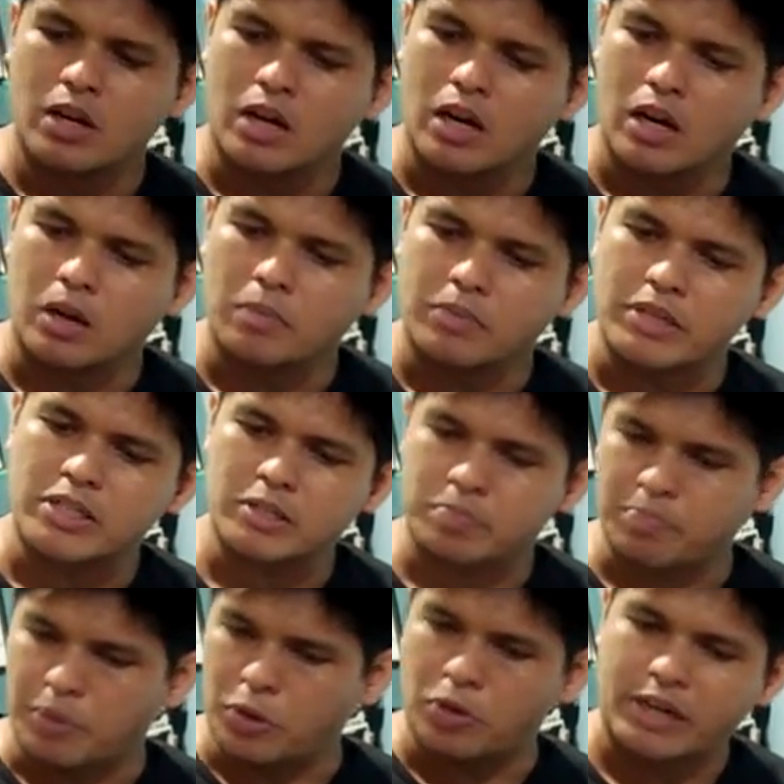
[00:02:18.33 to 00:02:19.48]
This is
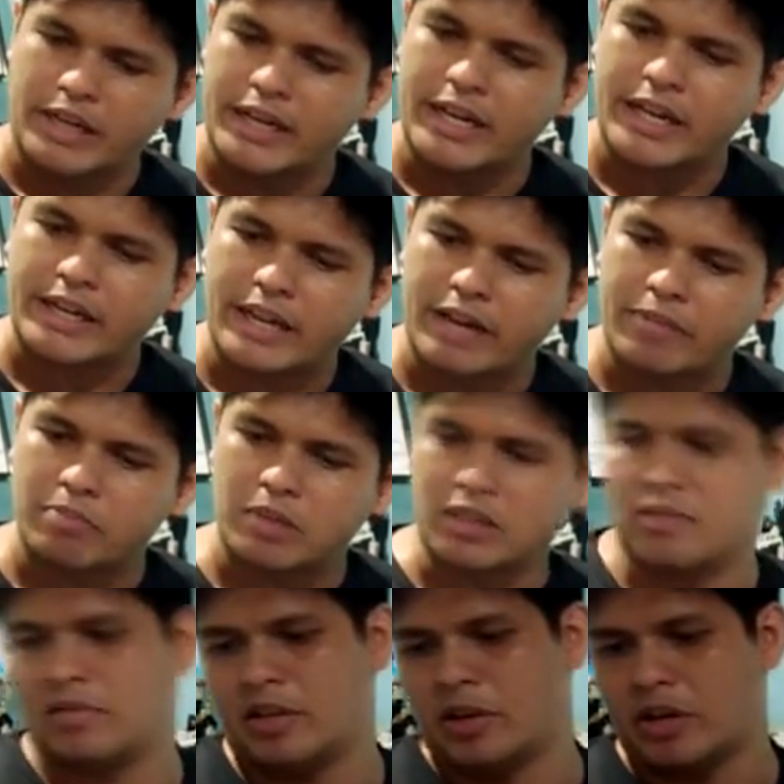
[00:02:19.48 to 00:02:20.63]
purely a neck knife,
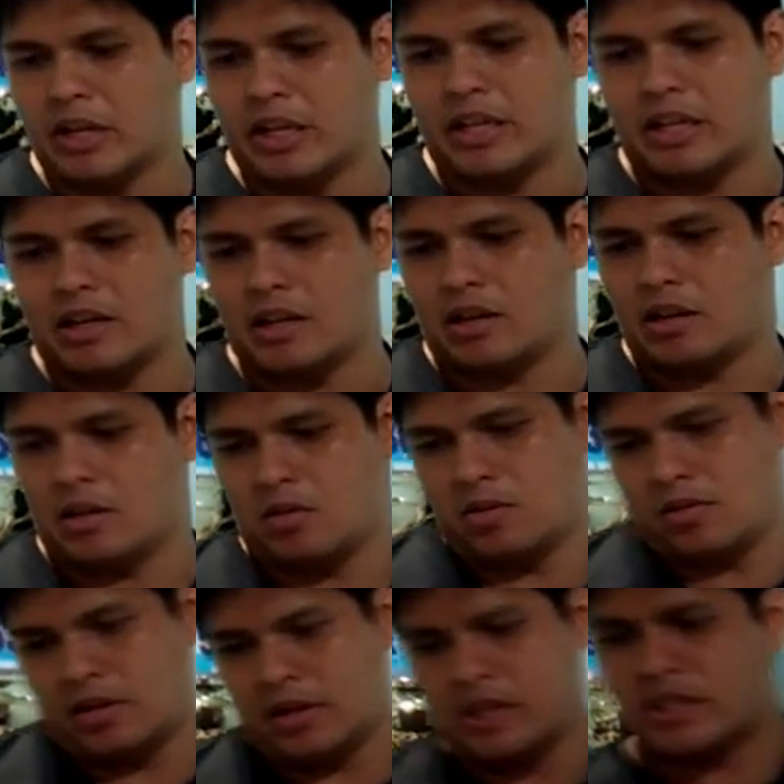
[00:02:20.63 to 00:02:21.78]
but
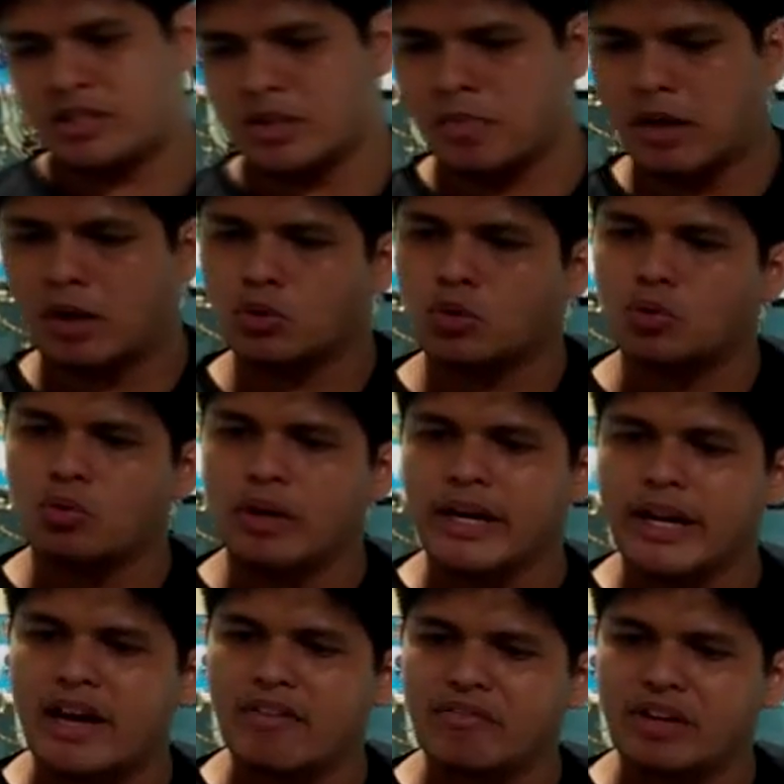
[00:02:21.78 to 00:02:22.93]
it's about
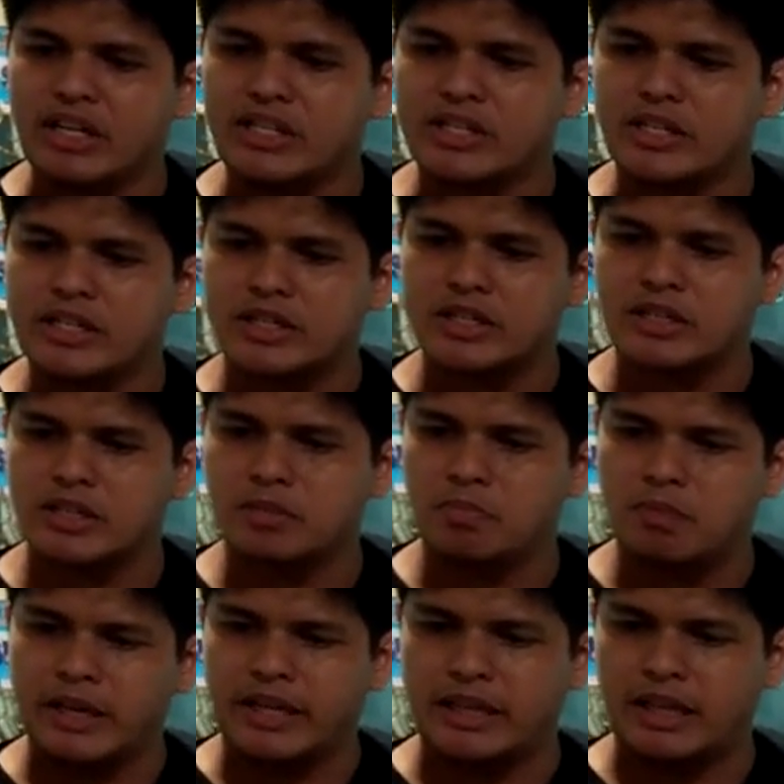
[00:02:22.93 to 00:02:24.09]
2.5 inches
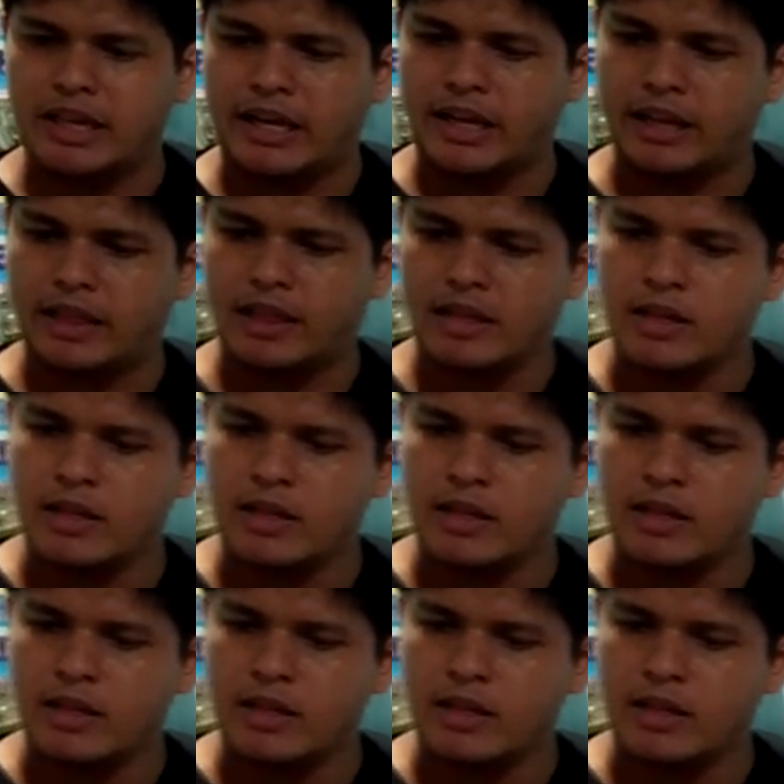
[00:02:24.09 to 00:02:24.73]
blade length.